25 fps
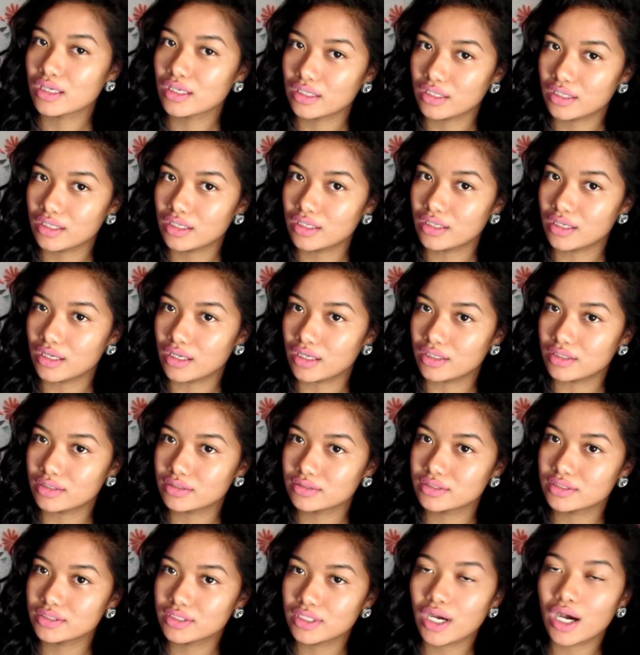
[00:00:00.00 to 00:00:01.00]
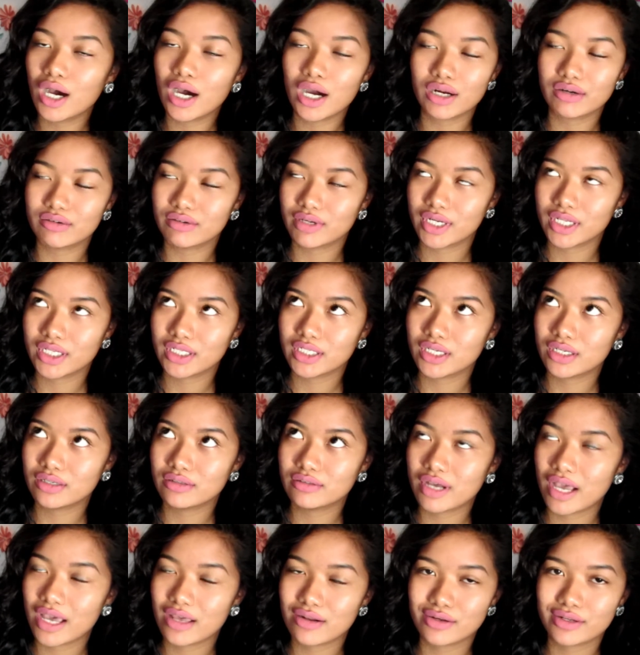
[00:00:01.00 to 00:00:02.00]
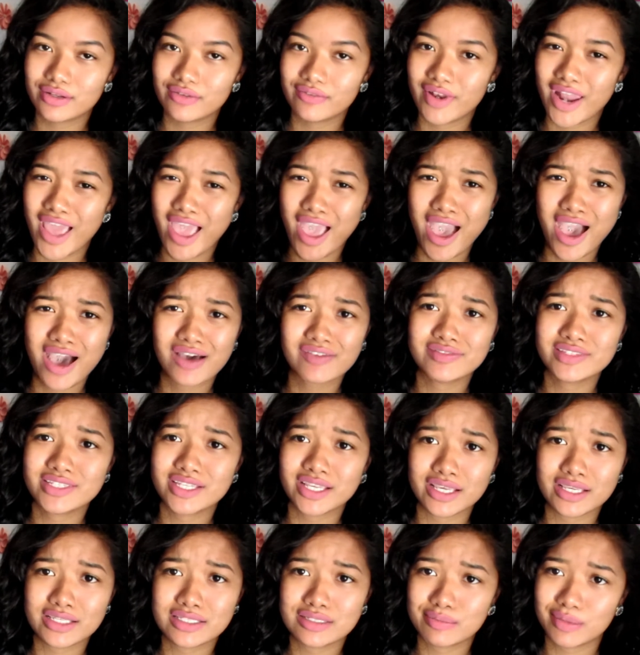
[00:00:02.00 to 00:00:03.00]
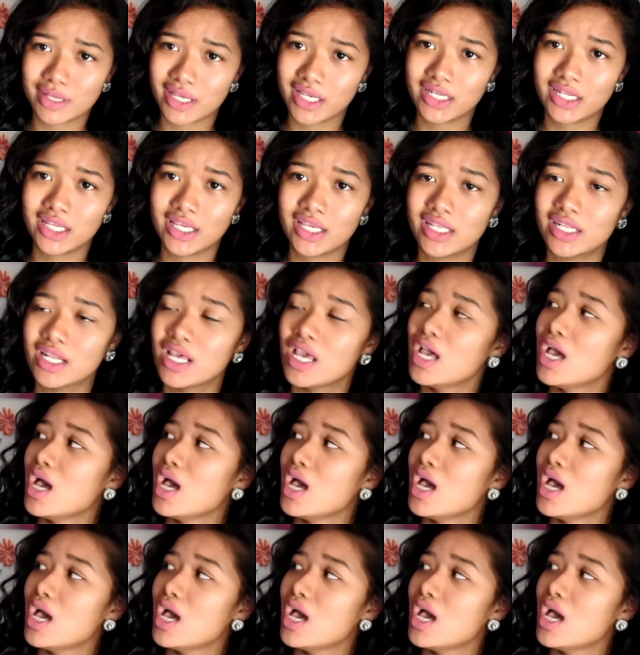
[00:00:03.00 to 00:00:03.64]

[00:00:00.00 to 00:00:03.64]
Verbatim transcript: you know, you already know, I don't even have to explain it,